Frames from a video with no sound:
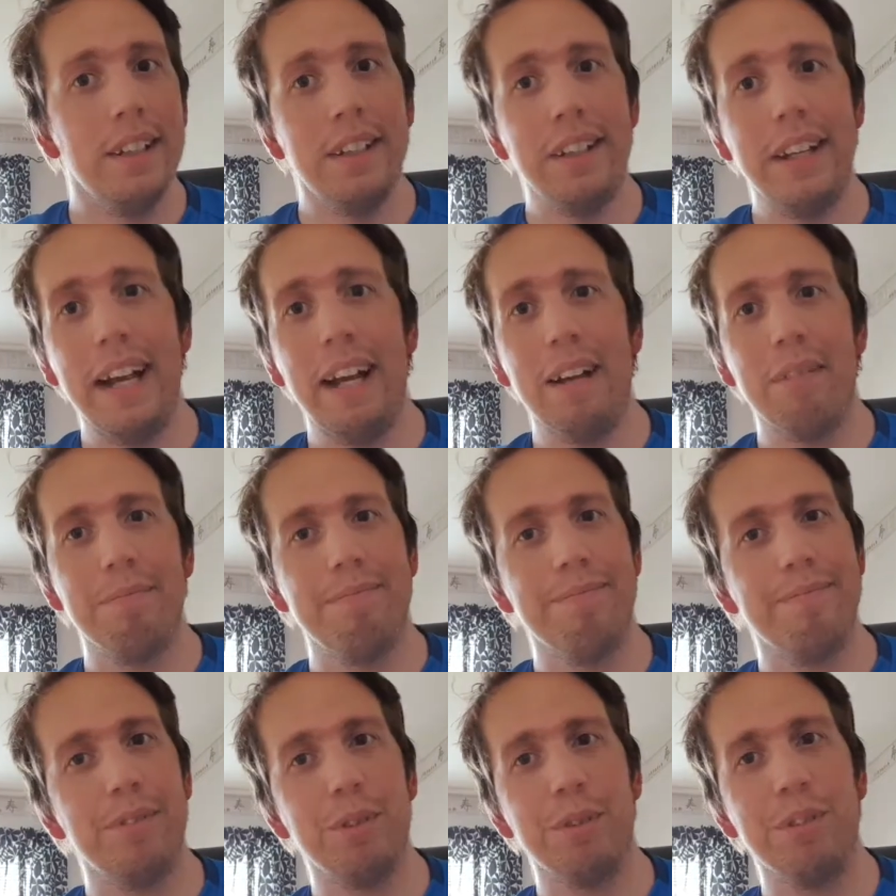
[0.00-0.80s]
yeah,
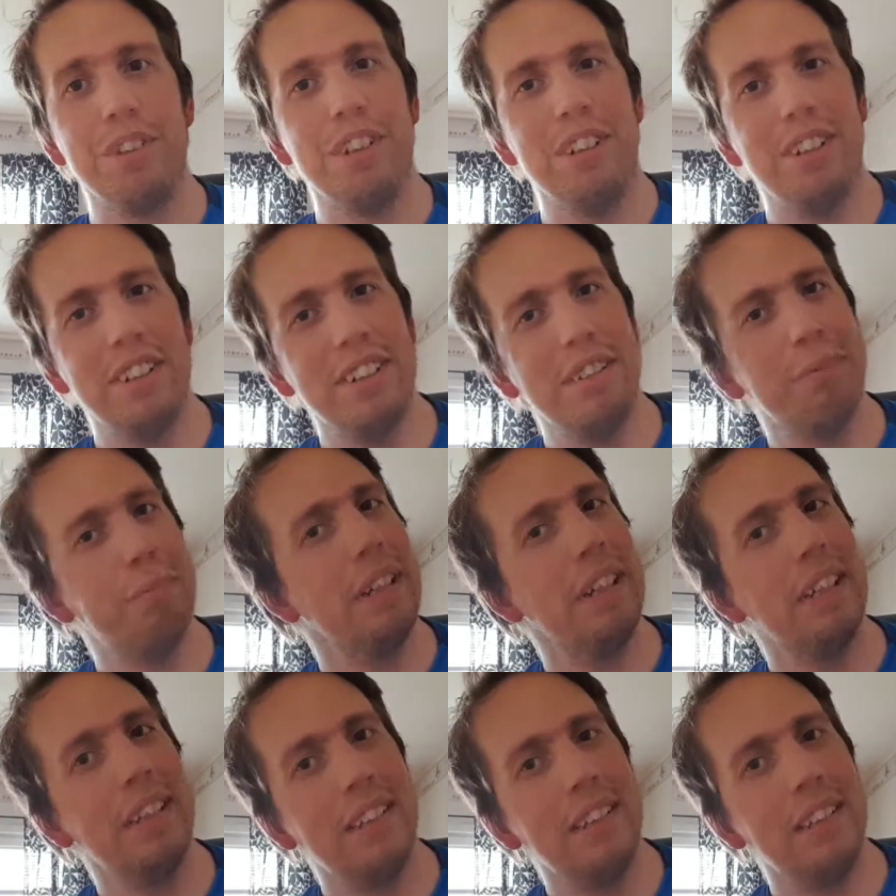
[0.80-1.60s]
so it's
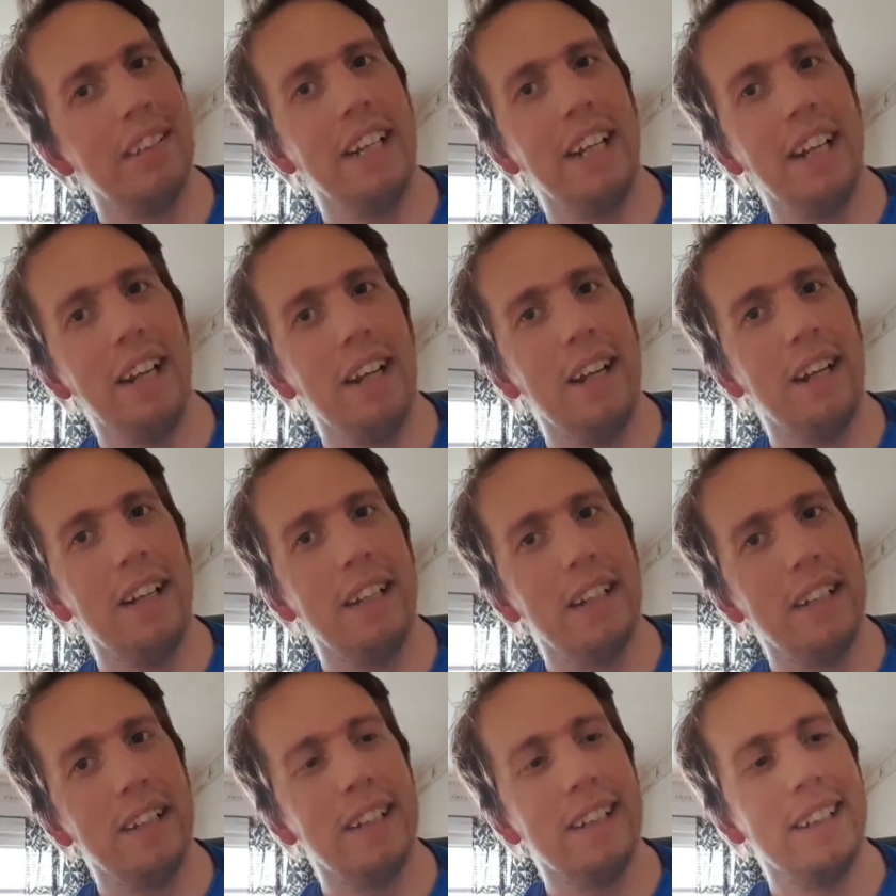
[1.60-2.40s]
still
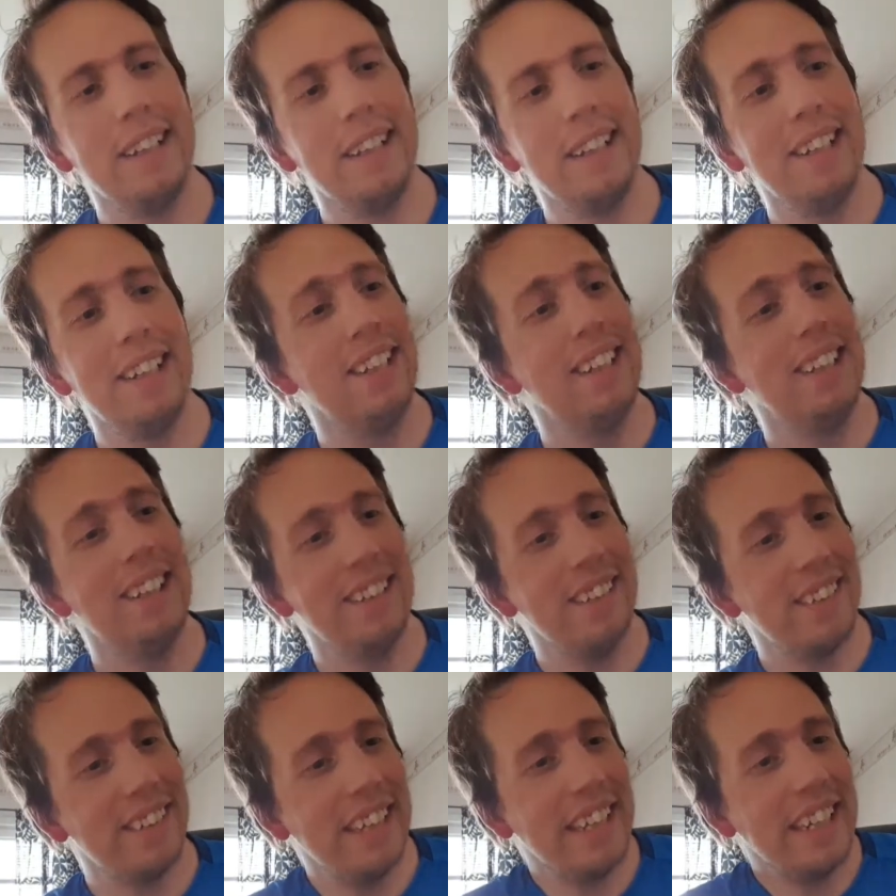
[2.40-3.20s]

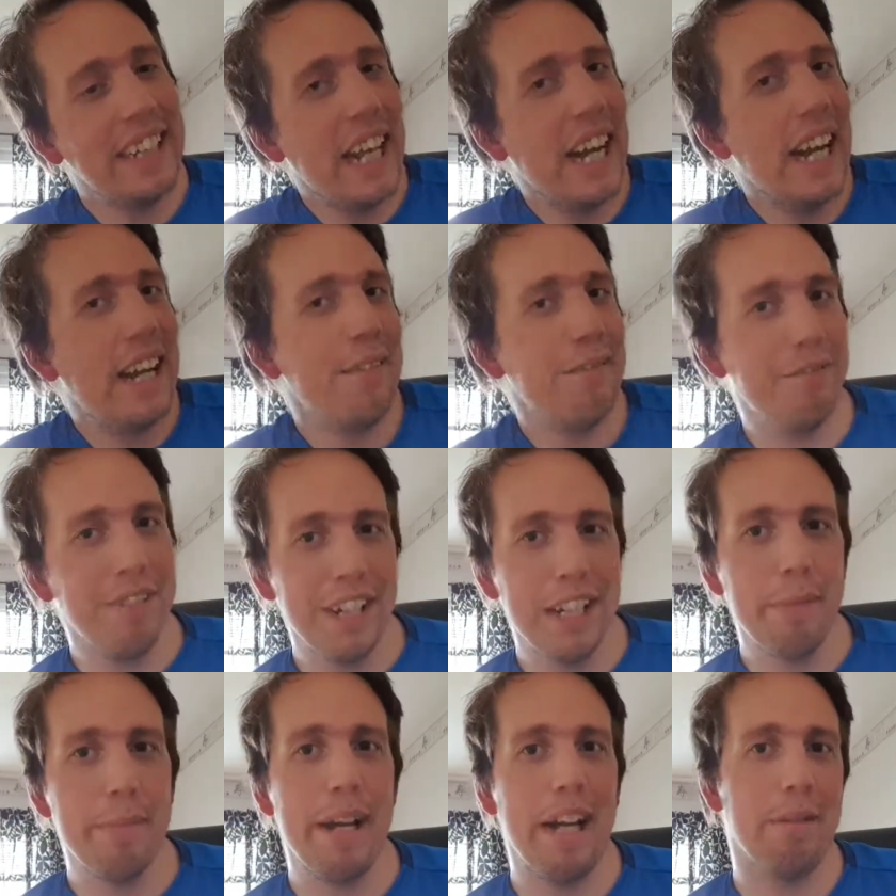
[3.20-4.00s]
kind of
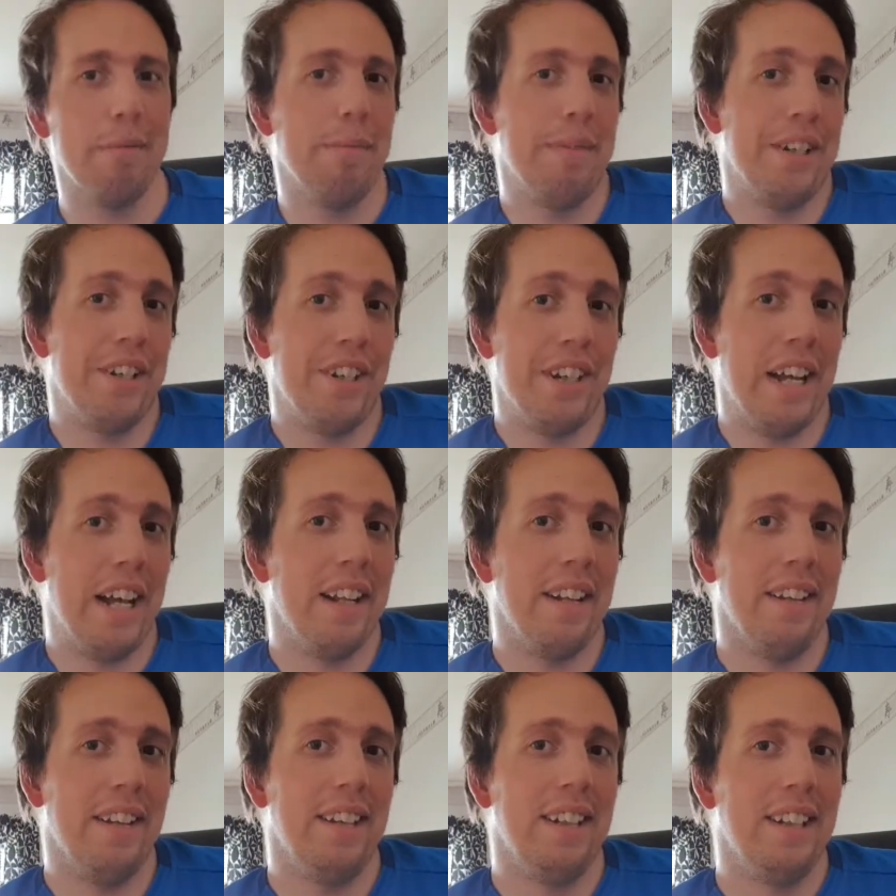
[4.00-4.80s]
feedback on my
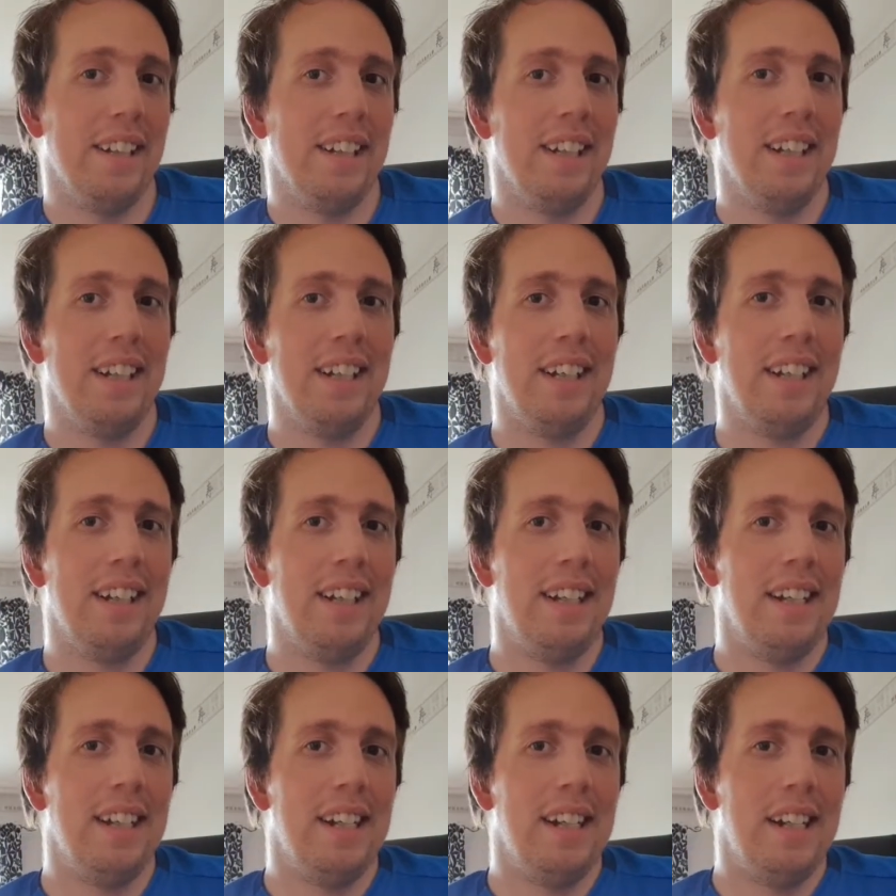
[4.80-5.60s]
channel.
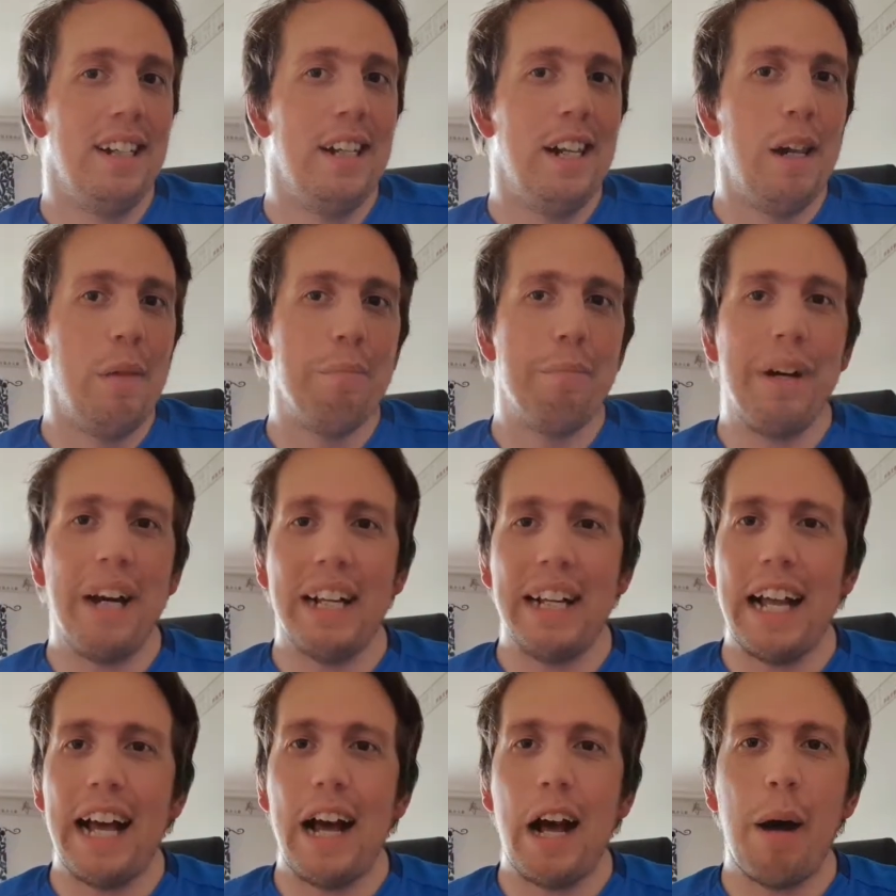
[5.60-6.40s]

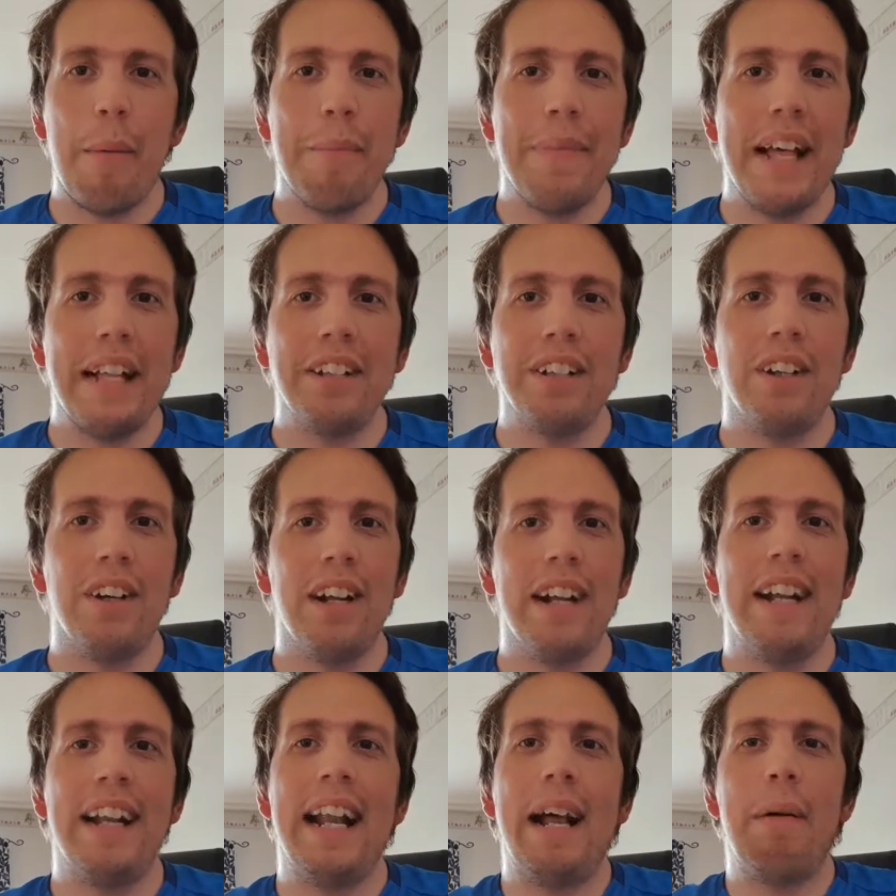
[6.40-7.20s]
But
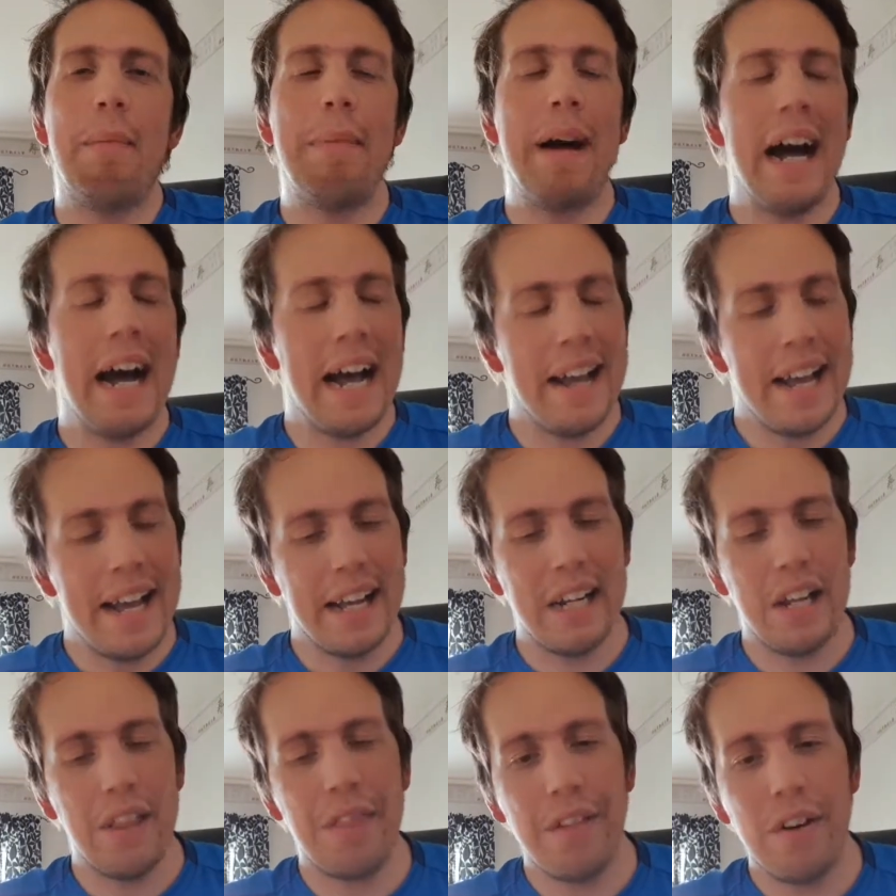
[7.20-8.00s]
I
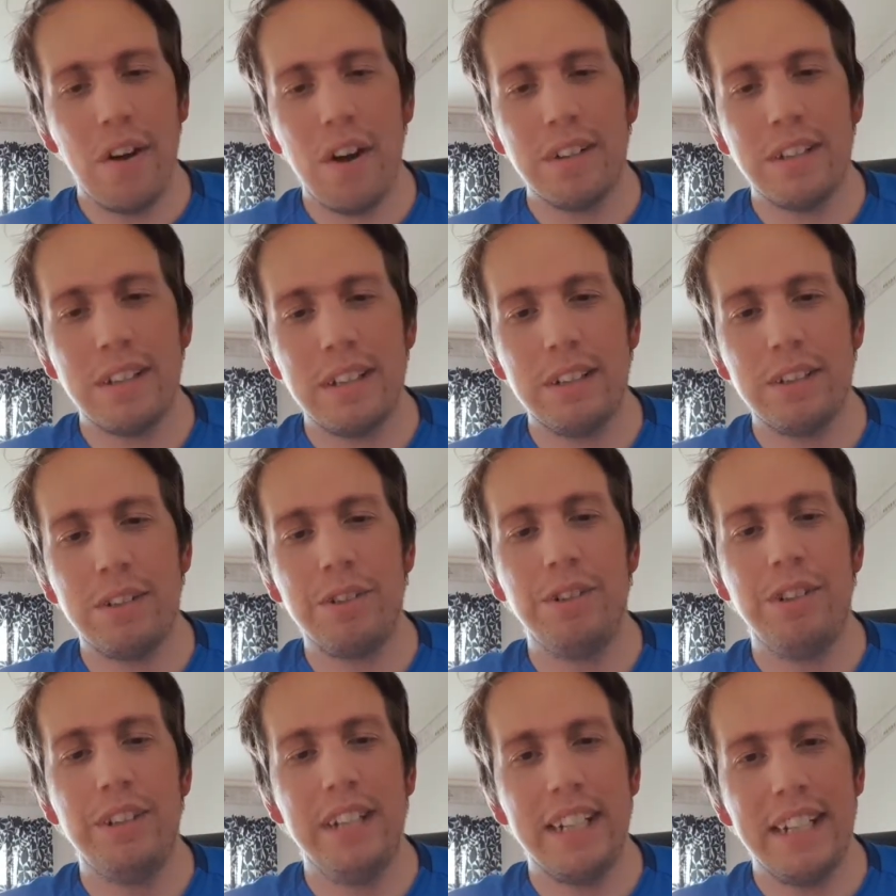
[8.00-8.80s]
had a thought
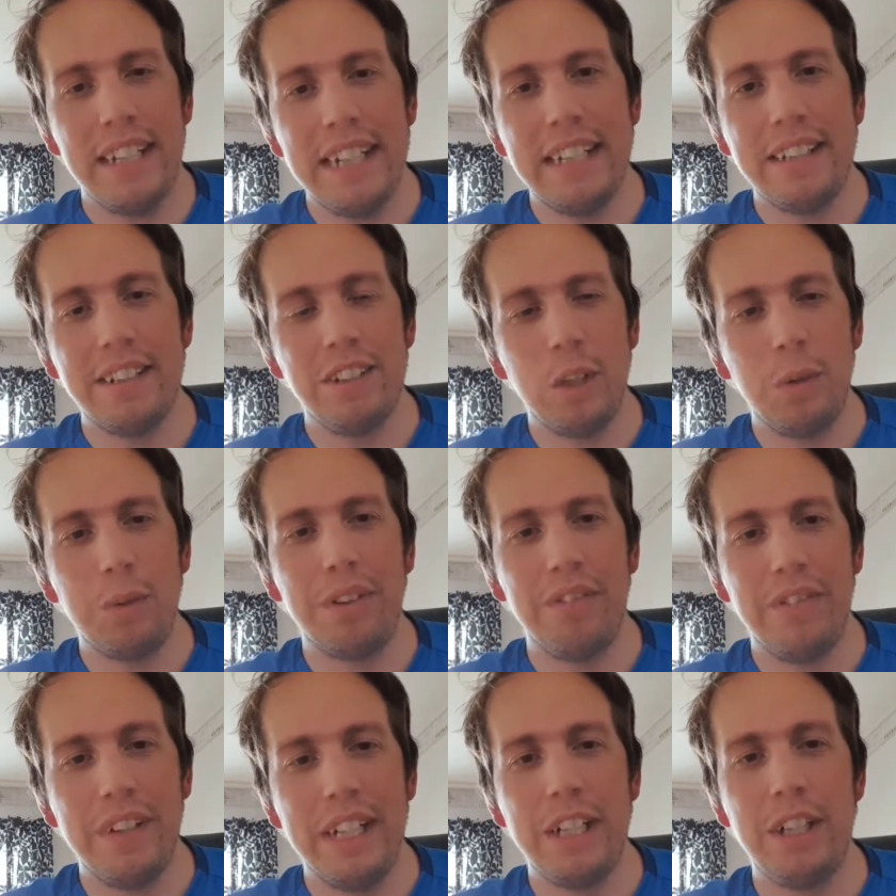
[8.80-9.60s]
to delete
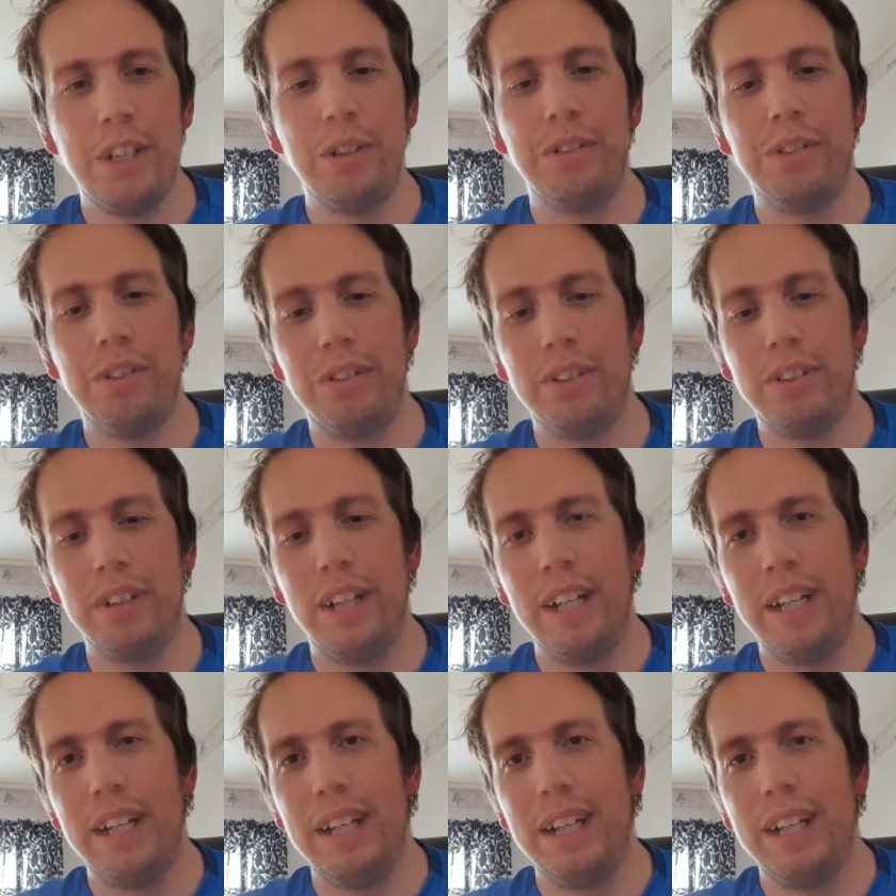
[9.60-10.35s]
those videos